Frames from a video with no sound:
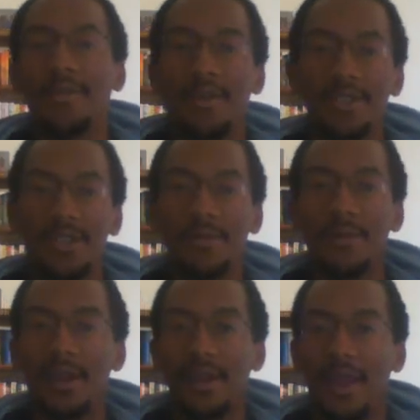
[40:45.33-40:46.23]
of the
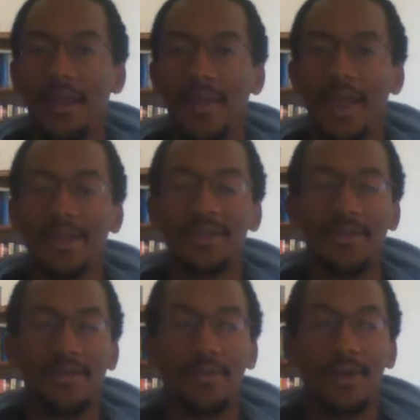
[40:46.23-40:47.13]
G1 Climax
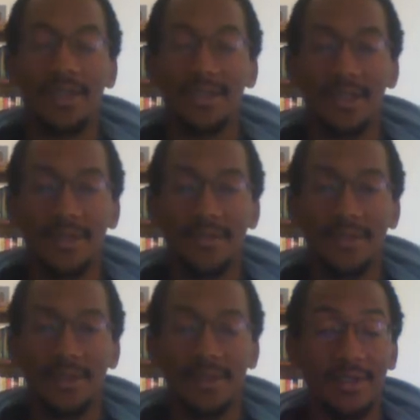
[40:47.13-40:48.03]
of
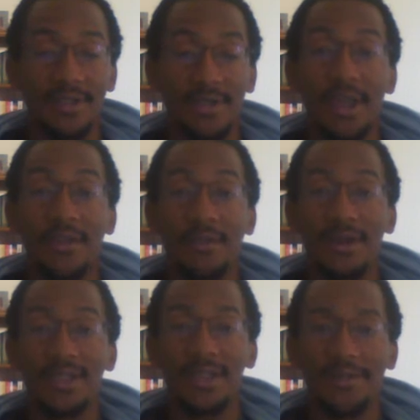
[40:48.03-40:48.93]

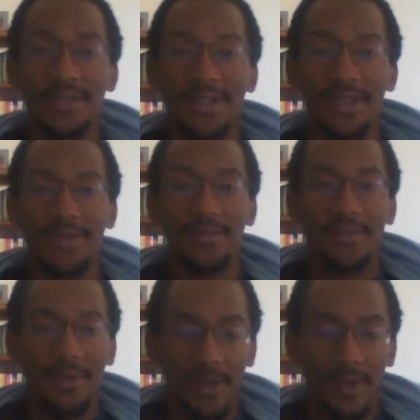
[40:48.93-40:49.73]
2017.